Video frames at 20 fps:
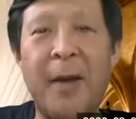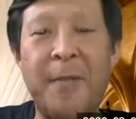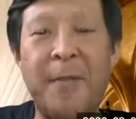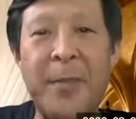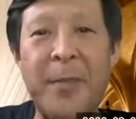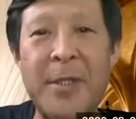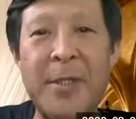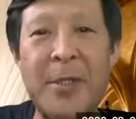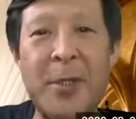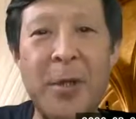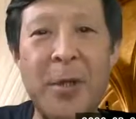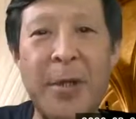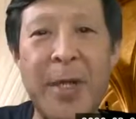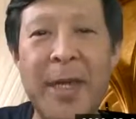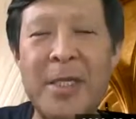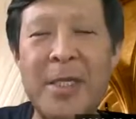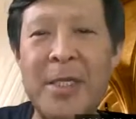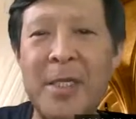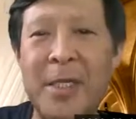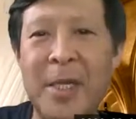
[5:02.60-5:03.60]
So
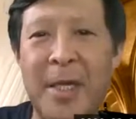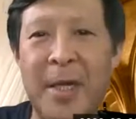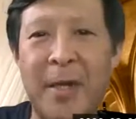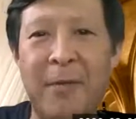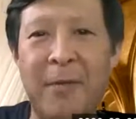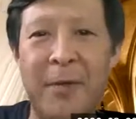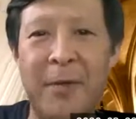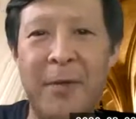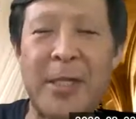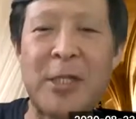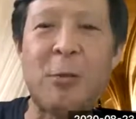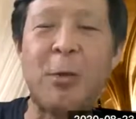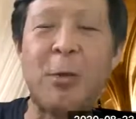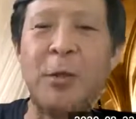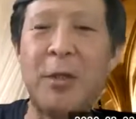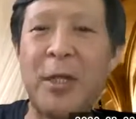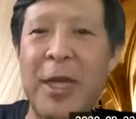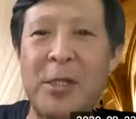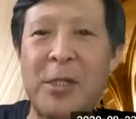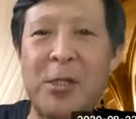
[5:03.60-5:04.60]
that's the
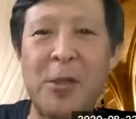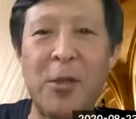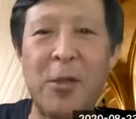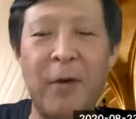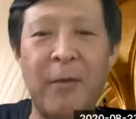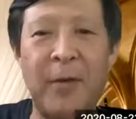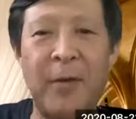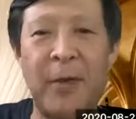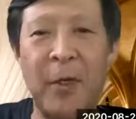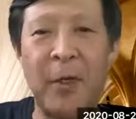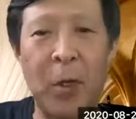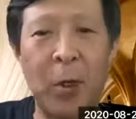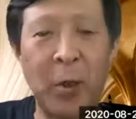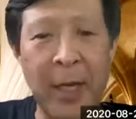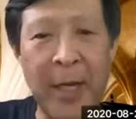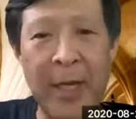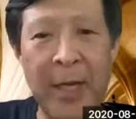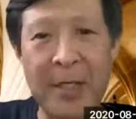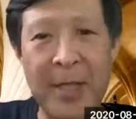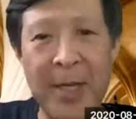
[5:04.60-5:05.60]
flexible nature of an
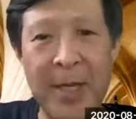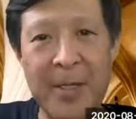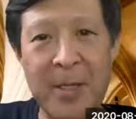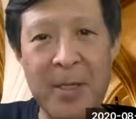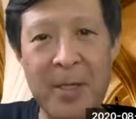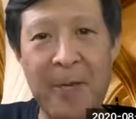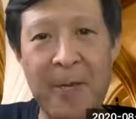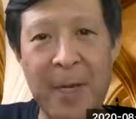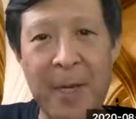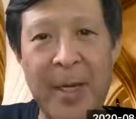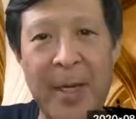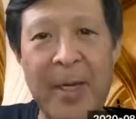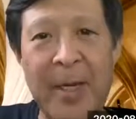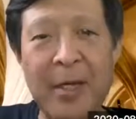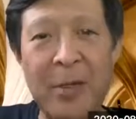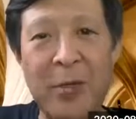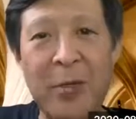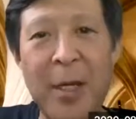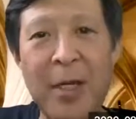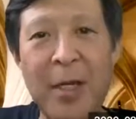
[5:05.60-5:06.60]
online section. And
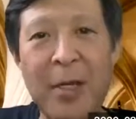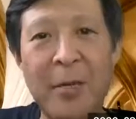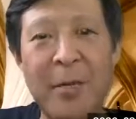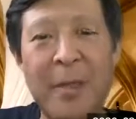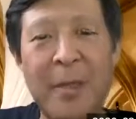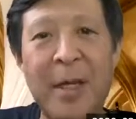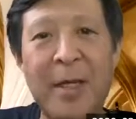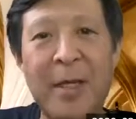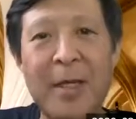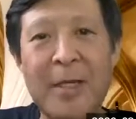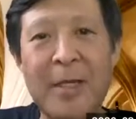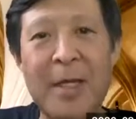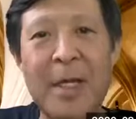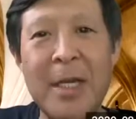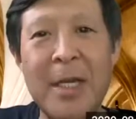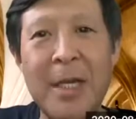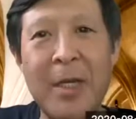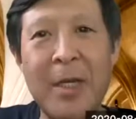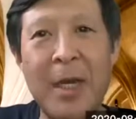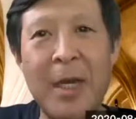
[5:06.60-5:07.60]
I tried to make this
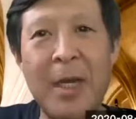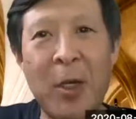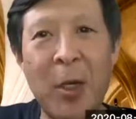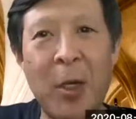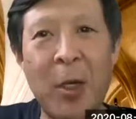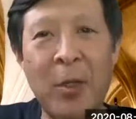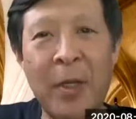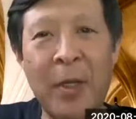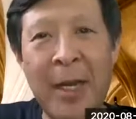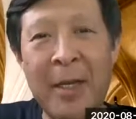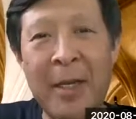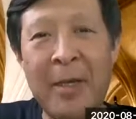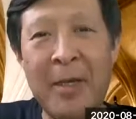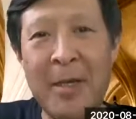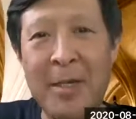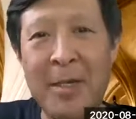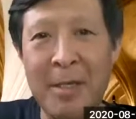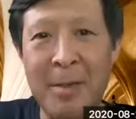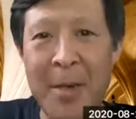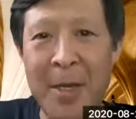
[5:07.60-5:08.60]
an online
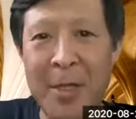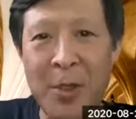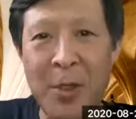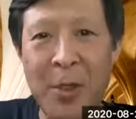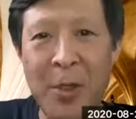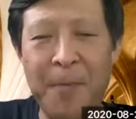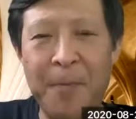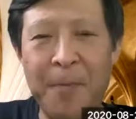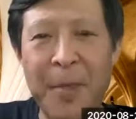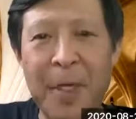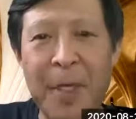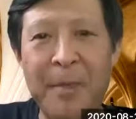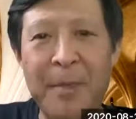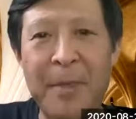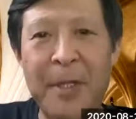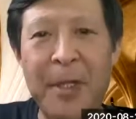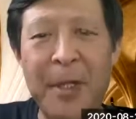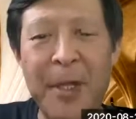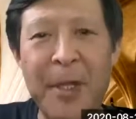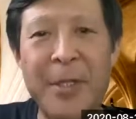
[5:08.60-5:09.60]
this semester
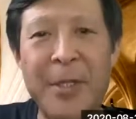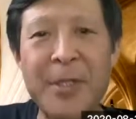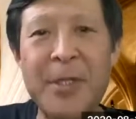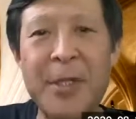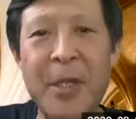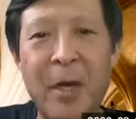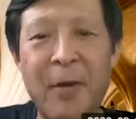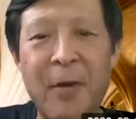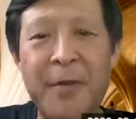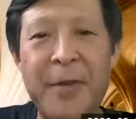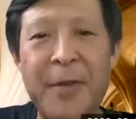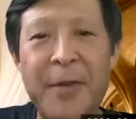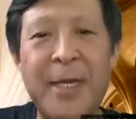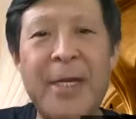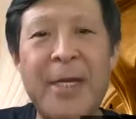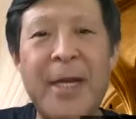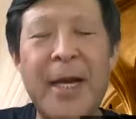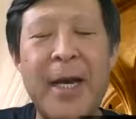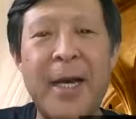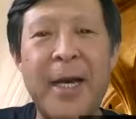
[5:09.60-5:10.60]
because of
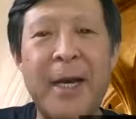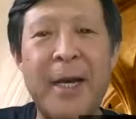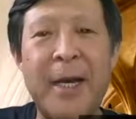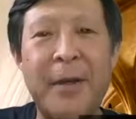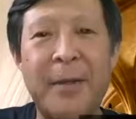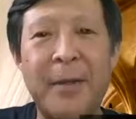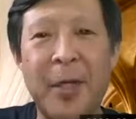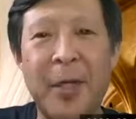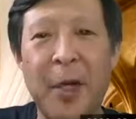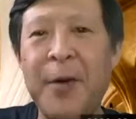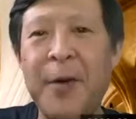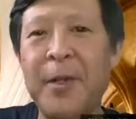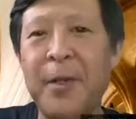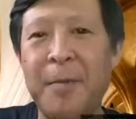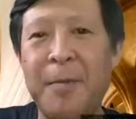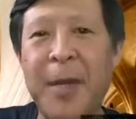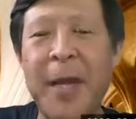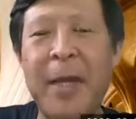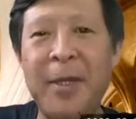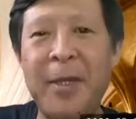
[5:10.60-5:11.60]
the
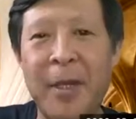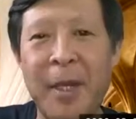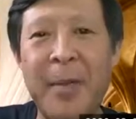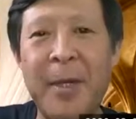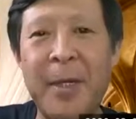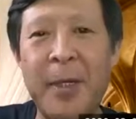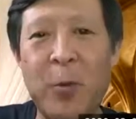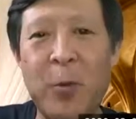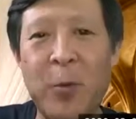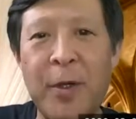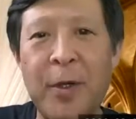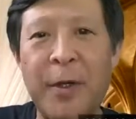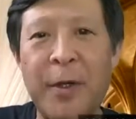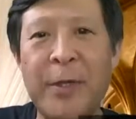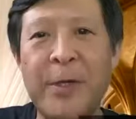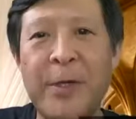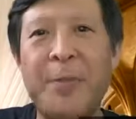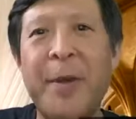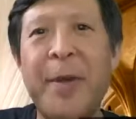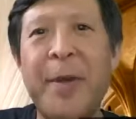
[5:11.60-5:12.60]
current pandemic we are
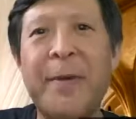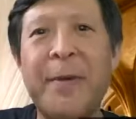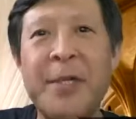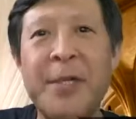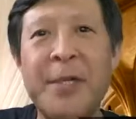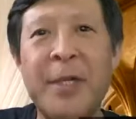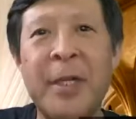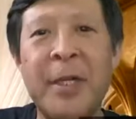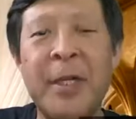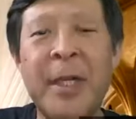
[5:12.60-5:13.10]
experiencing.